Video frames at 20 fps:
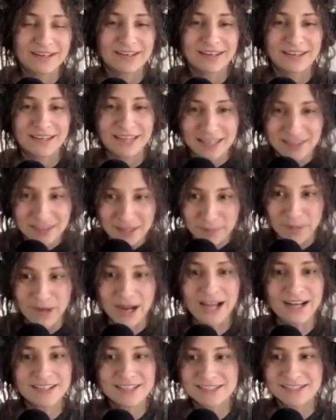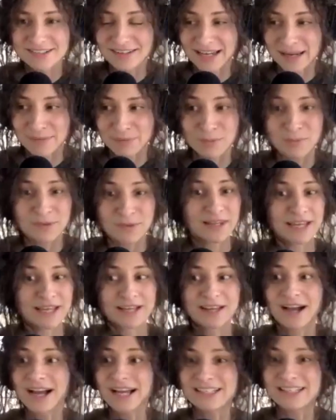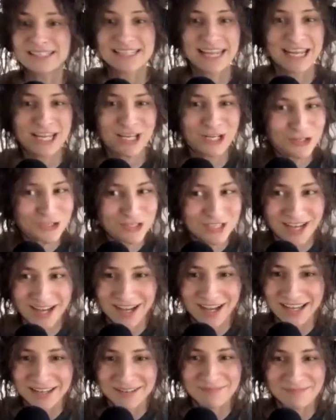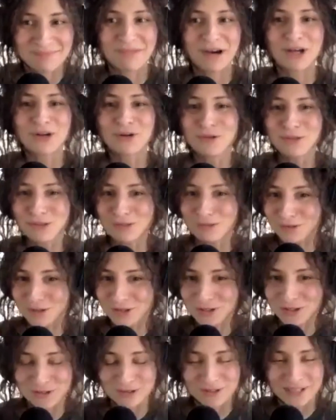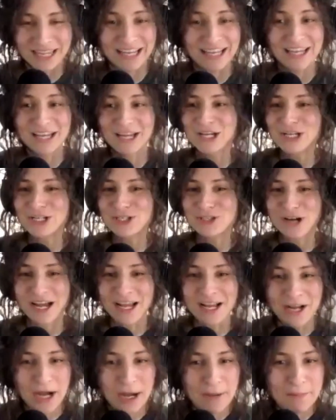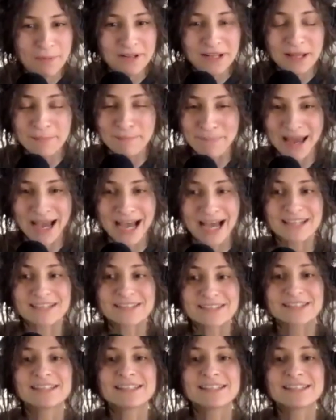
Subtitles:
in the practice lab where we're like, guys, take your time, muddle through, like try a couple at bats,